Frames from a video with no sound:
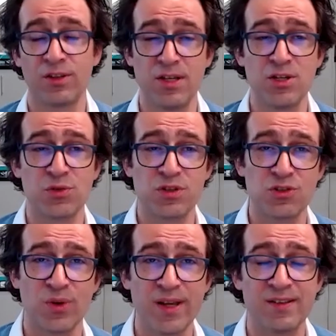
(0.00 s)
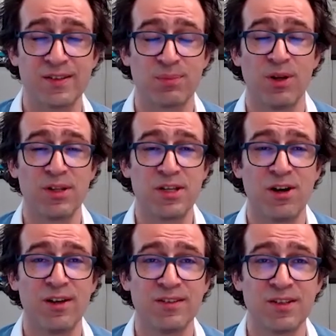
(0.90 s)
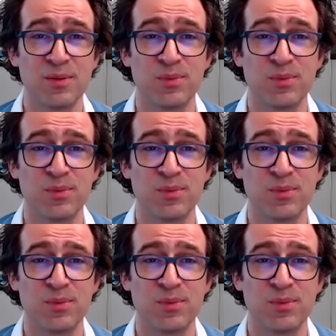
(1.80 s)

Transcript: and in our case, interest rates are probably